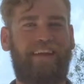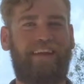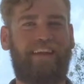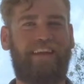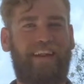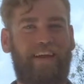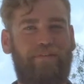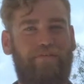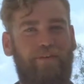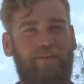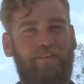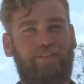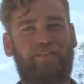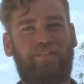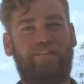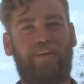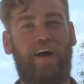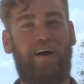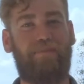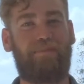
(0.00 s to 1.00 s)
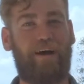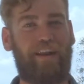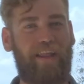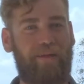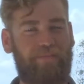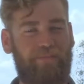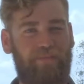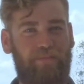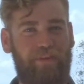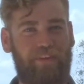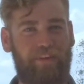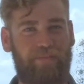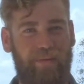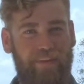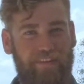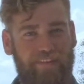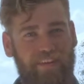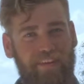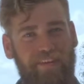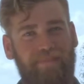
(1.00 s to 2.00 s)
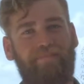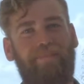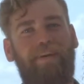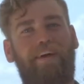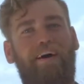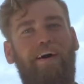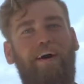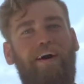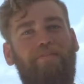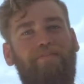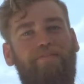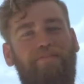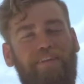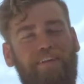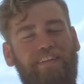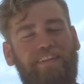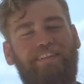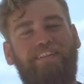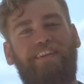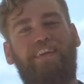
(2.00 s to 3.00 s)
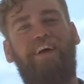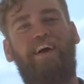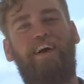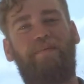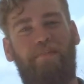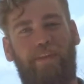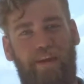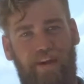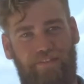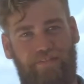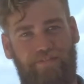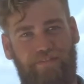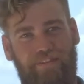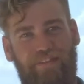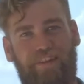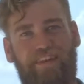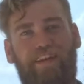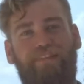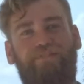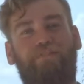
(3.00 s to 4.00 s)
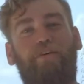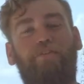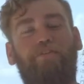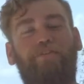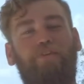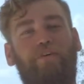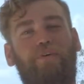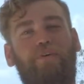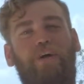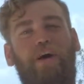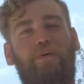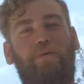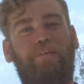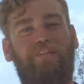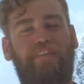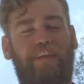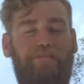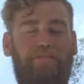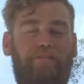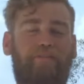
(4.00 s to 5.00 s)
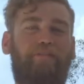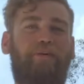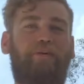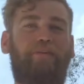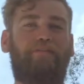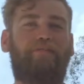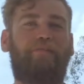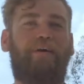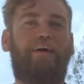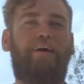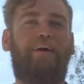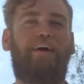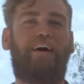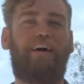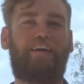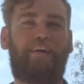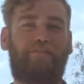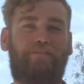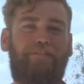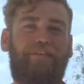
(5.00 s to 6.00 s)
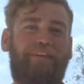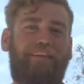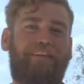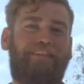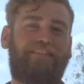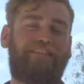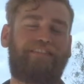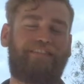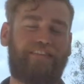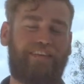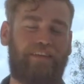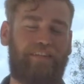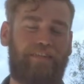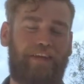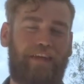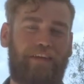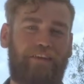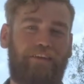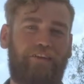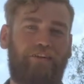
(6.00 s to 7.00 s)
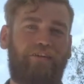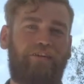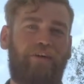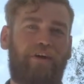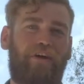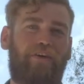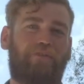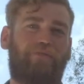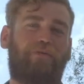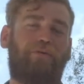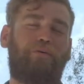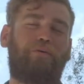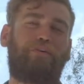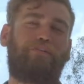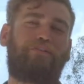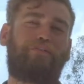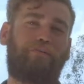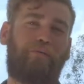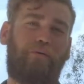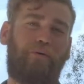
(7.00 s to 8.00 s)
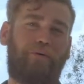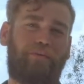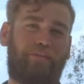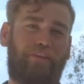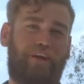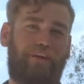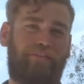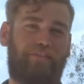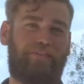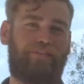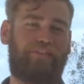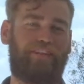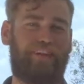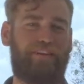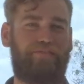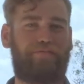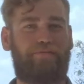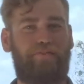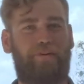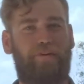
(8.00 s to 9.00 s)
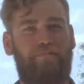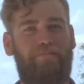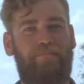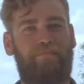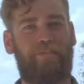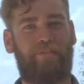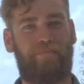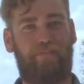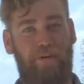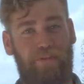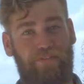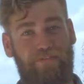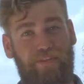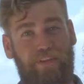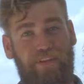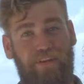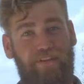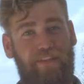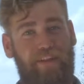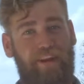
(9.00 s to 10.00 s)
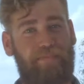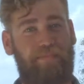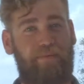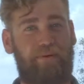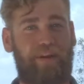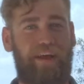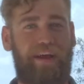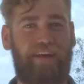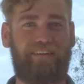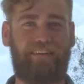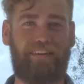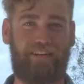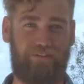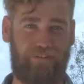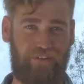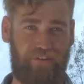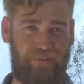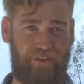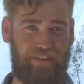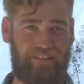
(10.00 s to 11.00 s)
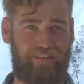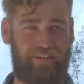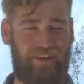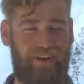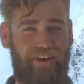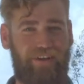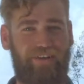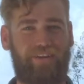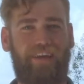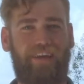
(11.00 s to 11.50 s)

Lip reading: G'day folks, my name is William Hitsky. I am fearless and I am enough. First of all, I want to say from the bottom of my heart a really sincere thank you for all the support that I received from the first video that I put out nearly 2 weeks ago.